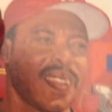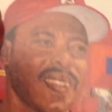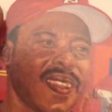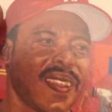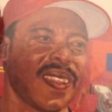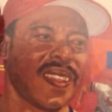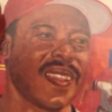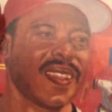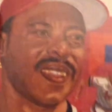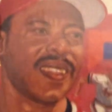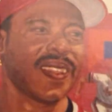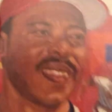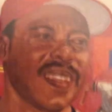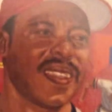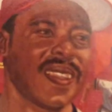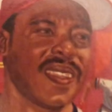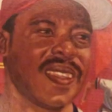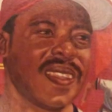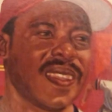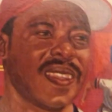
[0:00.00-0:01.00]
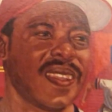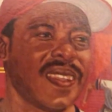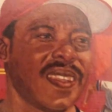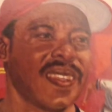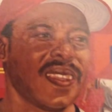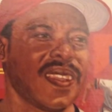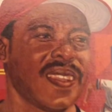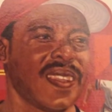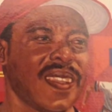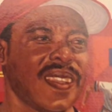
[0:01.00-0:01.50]
uh,
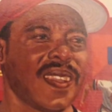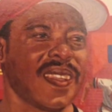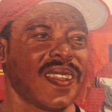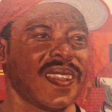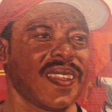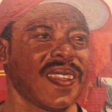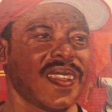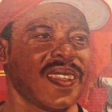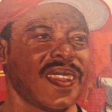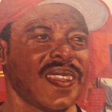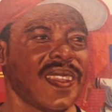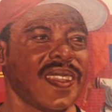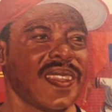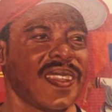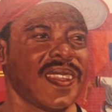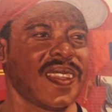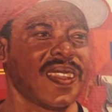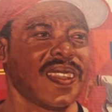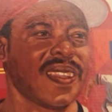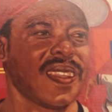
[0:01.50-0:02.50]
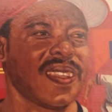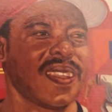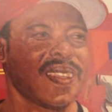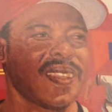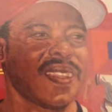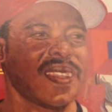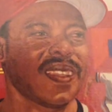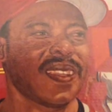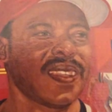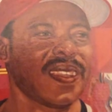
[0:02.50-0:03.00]
Donruss Diamond Kings,
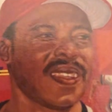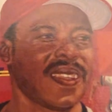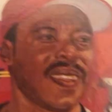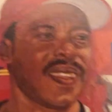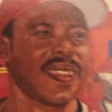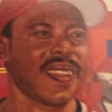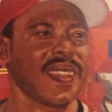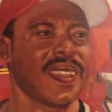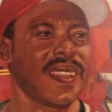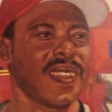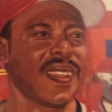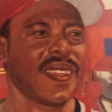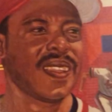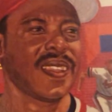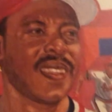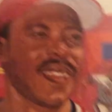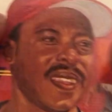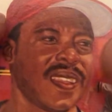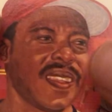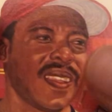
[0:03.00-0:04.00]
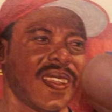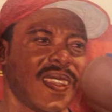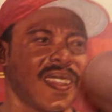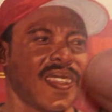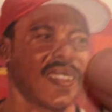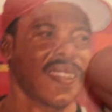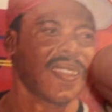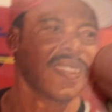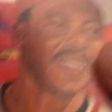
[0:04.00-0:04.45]
Vince Coleman,